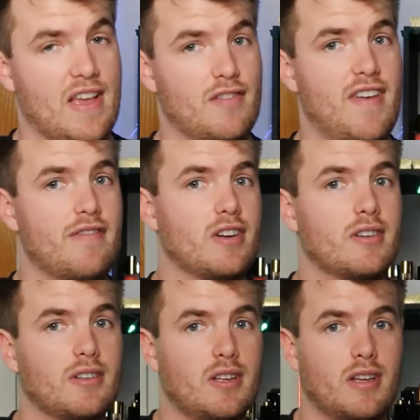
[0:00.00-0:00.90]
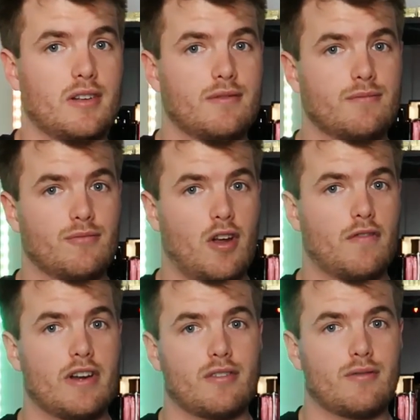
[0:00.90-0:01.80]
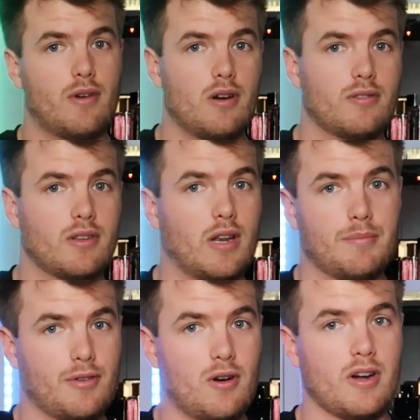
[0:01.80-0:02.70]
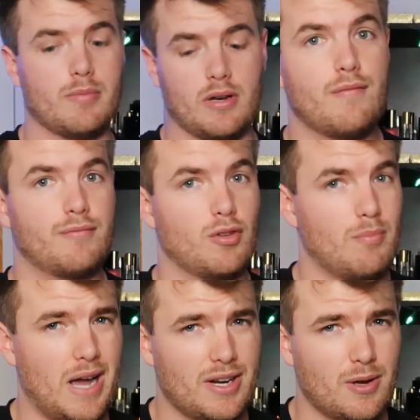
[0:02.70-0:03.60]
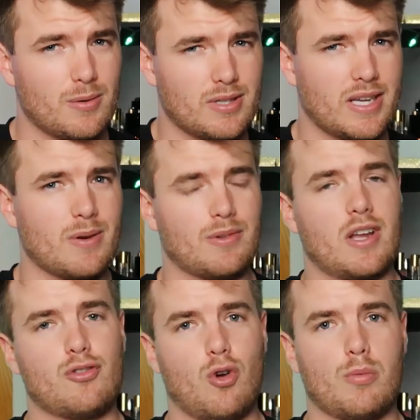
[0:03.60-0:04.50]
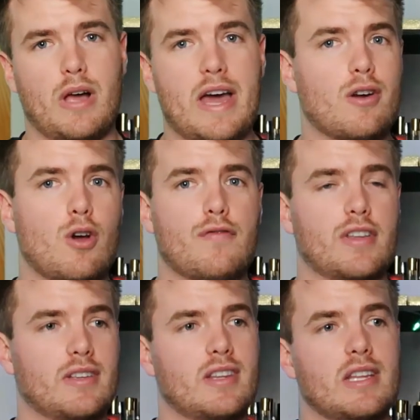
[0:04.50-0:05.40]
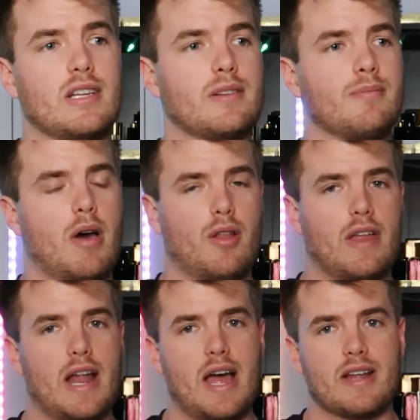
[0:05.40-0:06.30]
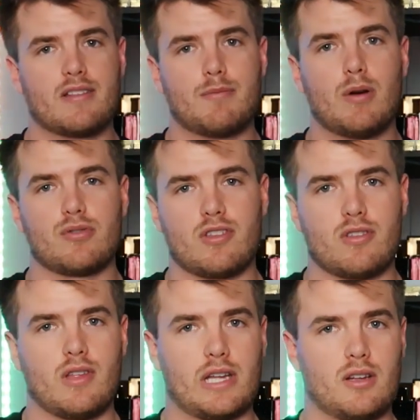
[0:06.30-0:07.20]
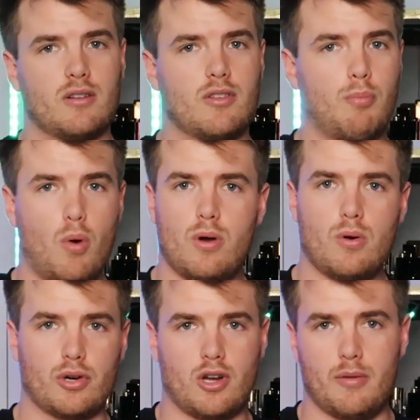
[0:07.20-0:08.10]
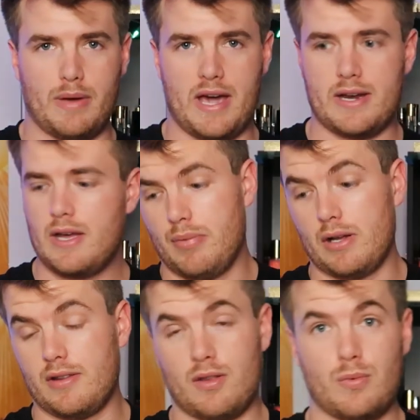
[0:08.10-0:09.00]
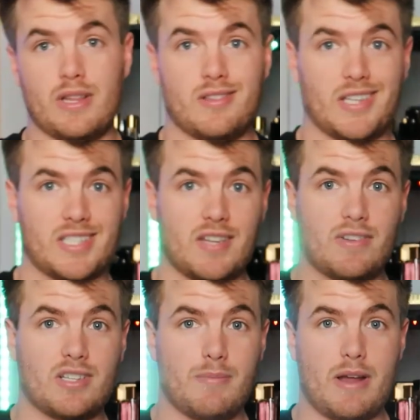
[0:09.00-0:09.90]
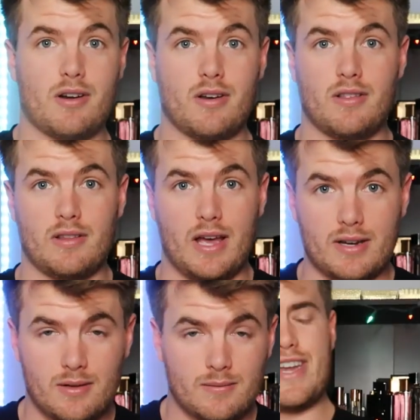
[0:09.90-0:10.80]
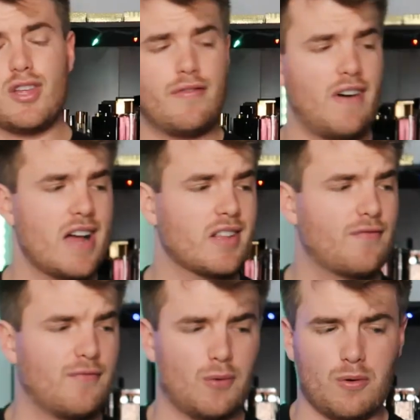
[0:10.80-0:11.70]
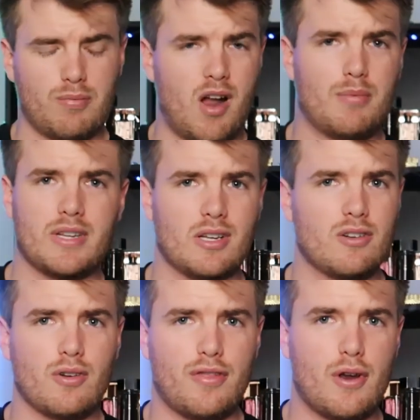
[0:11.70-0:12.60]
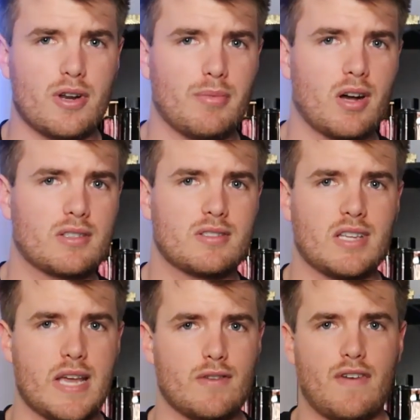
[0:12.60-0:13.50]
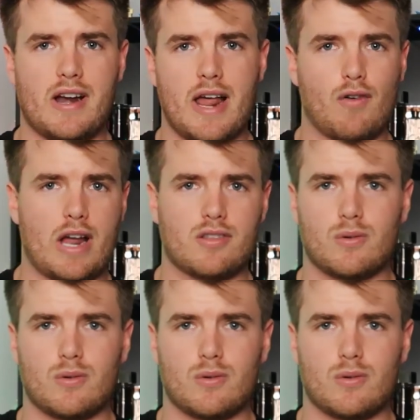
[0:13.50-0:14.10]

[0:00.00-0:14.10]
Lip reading: If that's your favorite John Varvatos artisan, I'm sorry, but to my nose, it was not enjoyable. I don't know if the bottle that I smelled was just like spoil or gone bad, but this one is significantly better than that. And you can find this for probably under 30 bucks if you find it at a rack